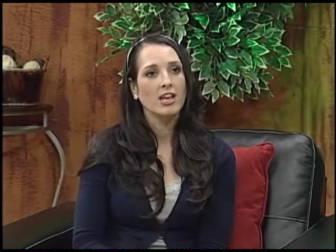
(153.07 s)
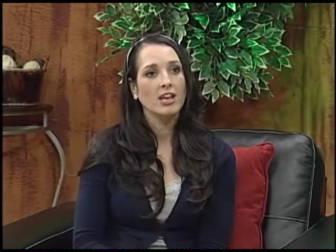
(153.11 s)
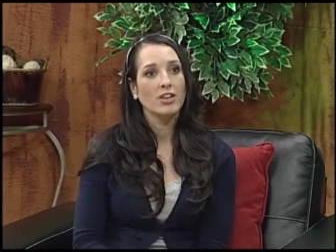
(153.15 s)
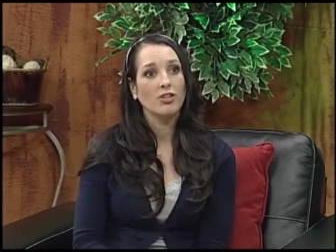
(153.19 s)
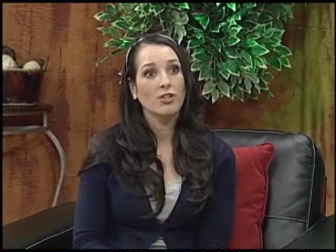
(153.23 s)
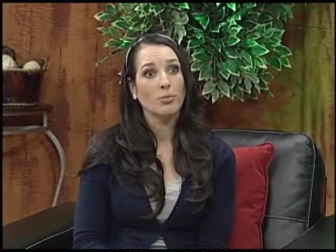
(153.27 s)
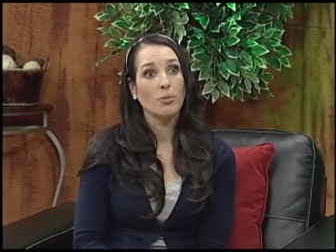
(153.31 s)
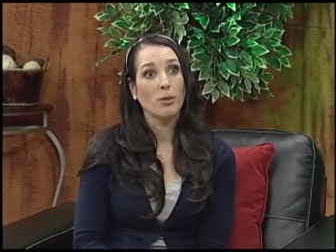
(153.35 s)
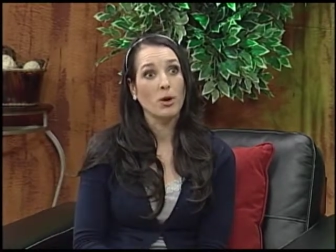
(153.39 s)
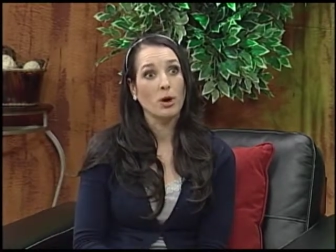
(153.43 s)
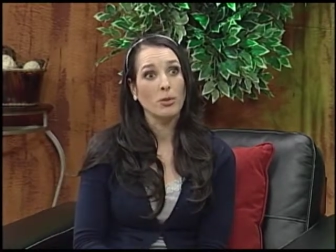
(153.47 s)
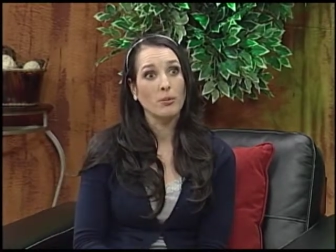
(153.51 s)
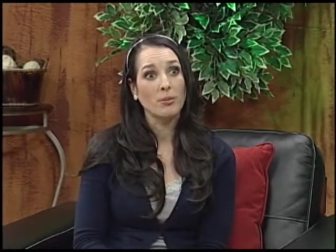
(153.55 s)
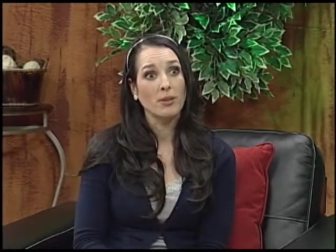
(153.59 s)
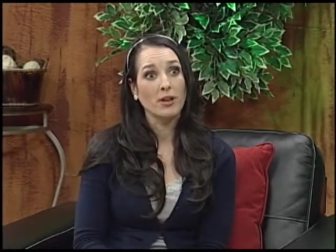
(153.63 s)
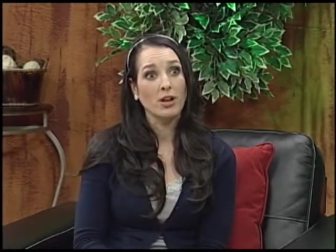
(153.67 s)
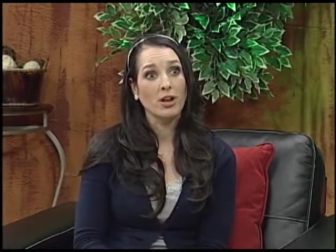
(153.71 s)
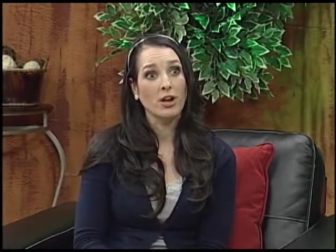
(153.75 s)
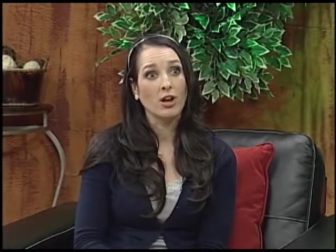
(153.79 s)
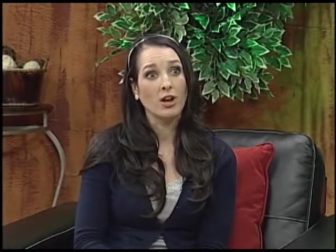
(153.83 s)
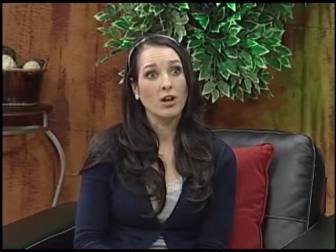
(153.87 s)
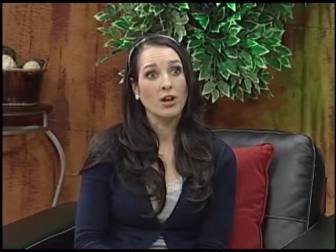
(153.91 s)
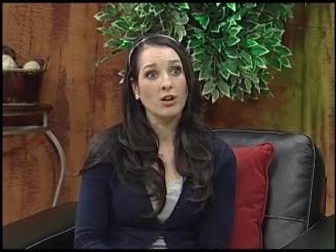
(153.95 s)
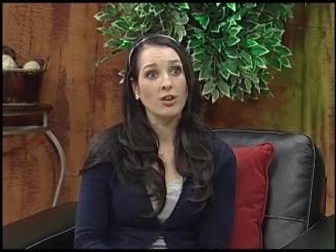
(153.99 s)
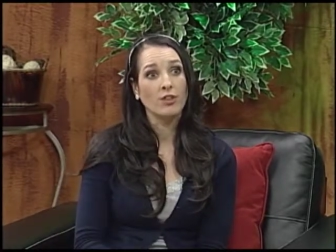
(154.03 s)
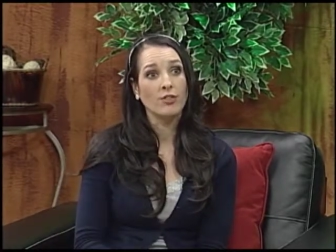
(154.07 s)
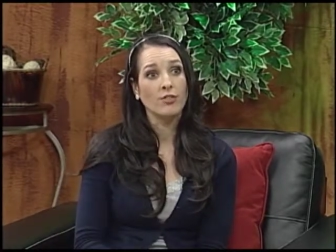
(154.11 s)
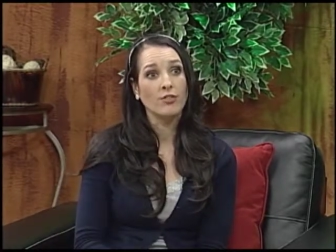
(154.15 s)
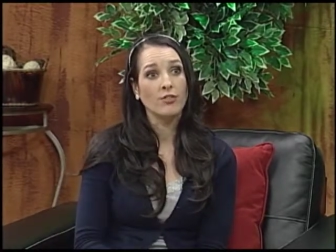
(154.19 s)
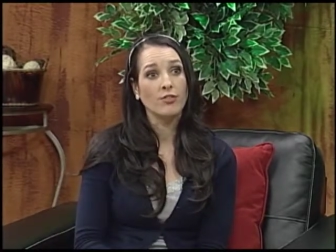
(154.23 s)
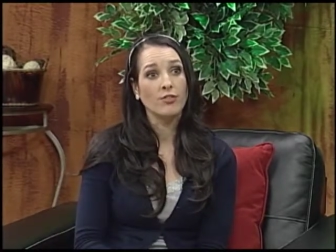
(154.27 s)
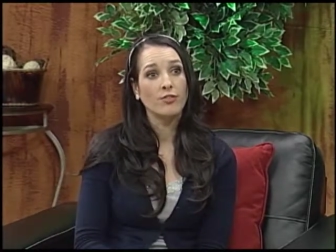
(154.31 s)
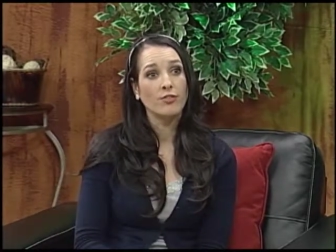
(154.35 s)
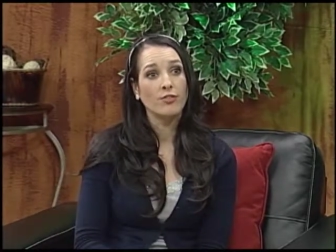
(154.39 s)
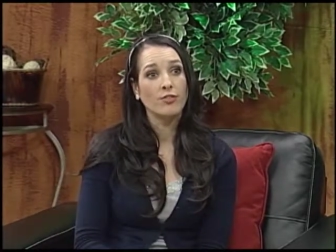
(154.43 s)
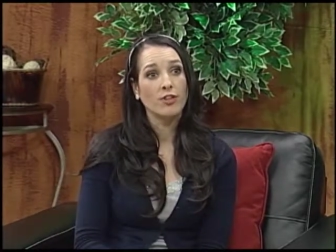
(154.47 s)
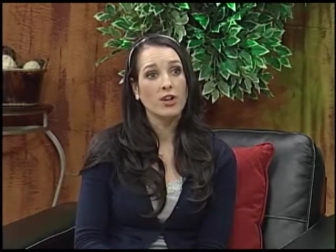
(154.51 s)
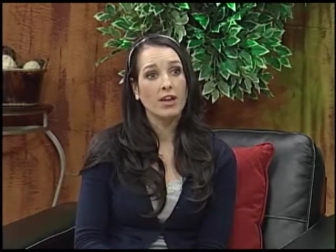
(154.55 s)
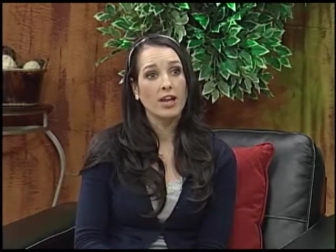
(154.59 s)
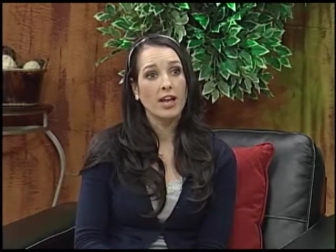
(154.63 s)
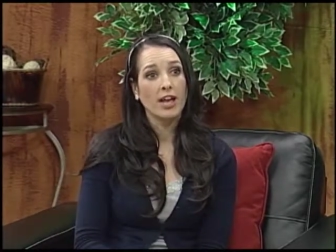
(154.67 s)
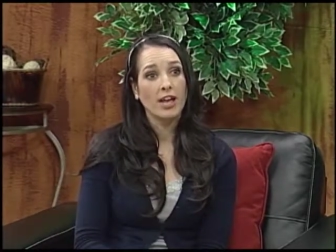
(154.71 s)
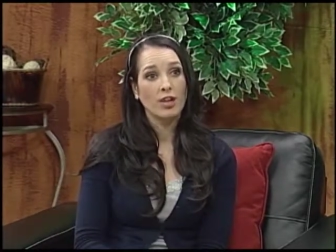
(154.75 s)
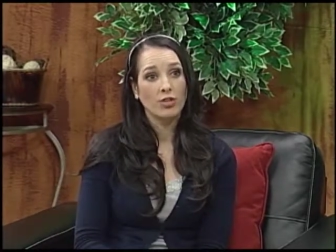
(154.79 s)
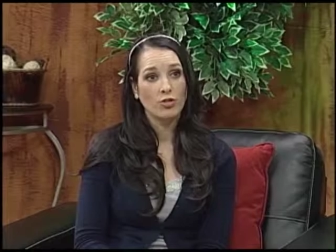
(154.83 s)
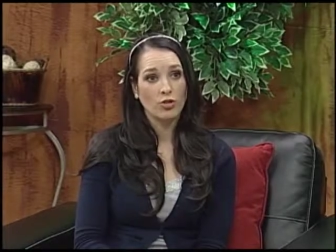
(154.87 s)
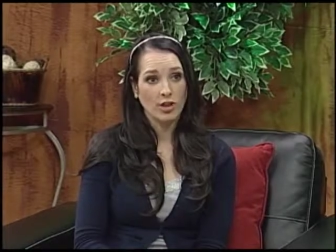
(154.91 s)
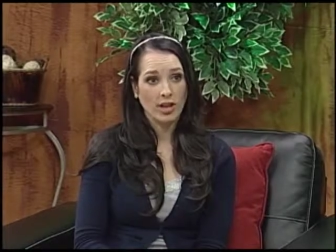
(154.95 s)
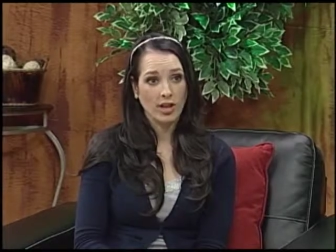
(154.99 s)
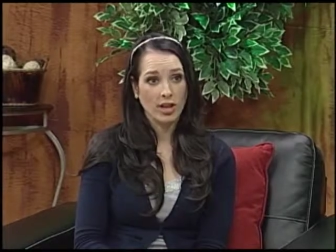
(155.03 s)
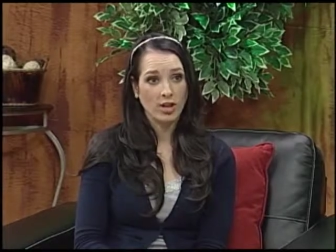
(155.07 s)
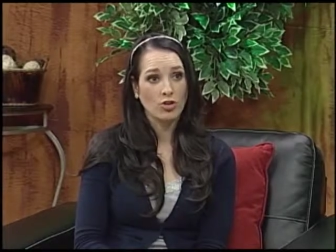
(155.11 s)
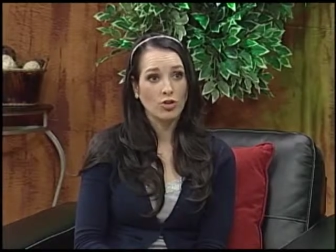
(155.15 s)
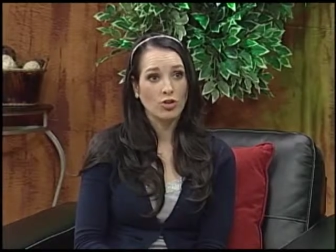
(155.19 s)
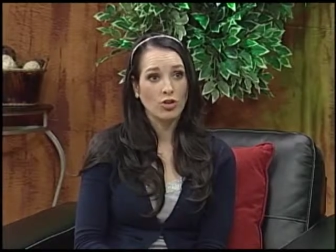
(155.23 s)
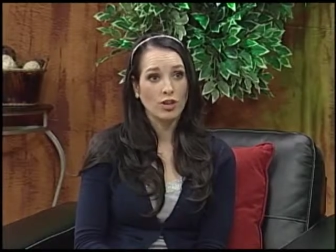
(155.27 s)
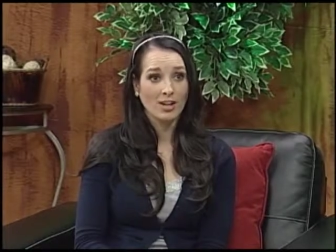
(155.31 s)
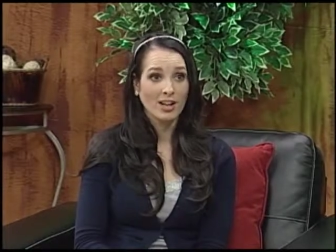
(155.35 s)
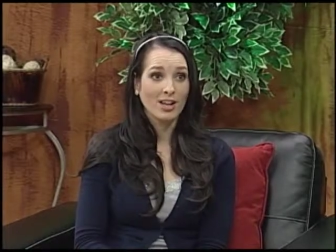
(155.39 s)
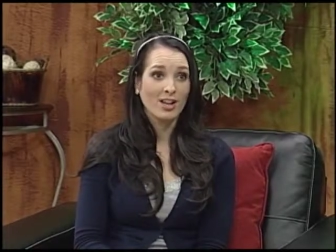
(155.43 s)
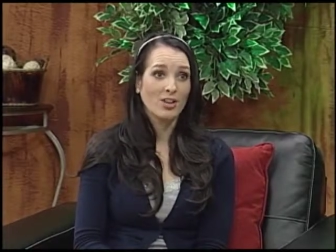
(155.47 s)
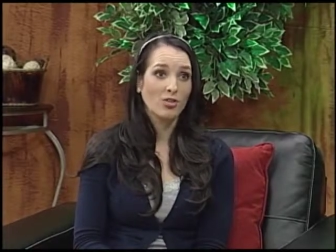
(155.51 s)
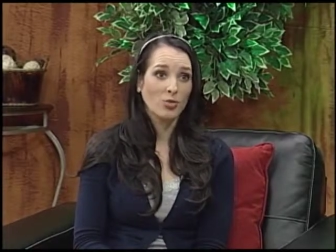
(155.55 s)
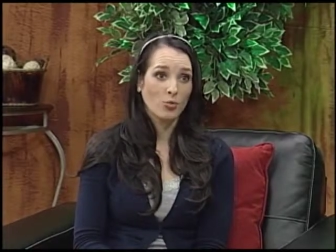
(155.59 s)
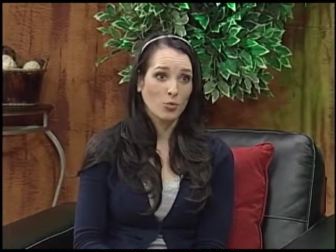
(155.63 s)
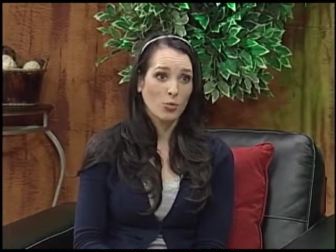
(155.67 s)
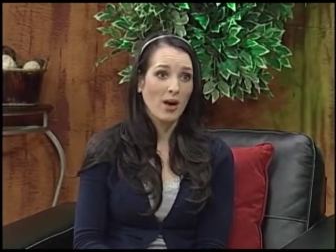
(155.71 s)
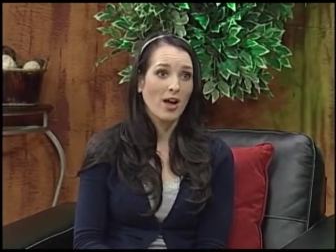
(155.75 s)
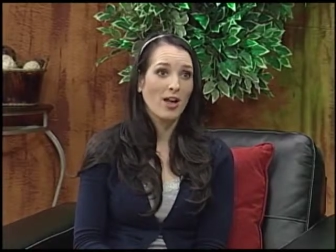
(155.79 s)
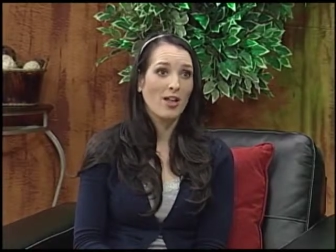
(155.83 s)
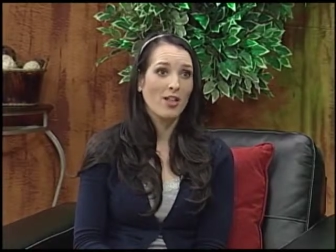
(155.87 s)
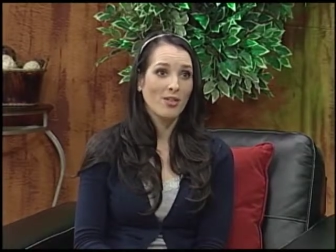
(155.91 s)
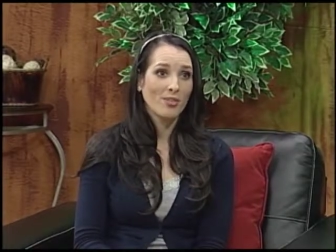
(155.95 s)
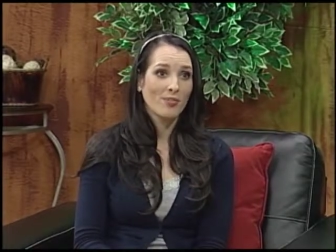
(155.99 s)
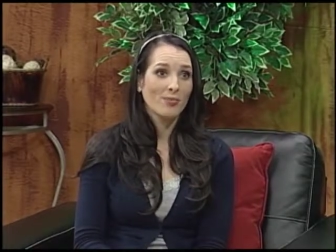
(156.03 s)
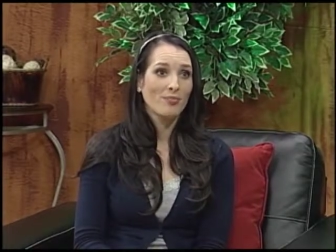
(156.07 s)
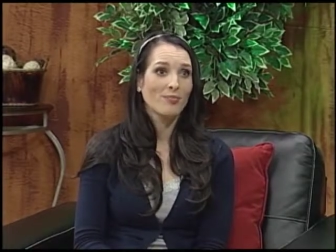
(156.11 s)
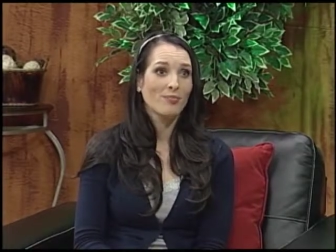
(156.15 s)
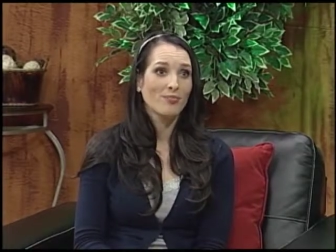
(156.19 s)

Department of Education as well.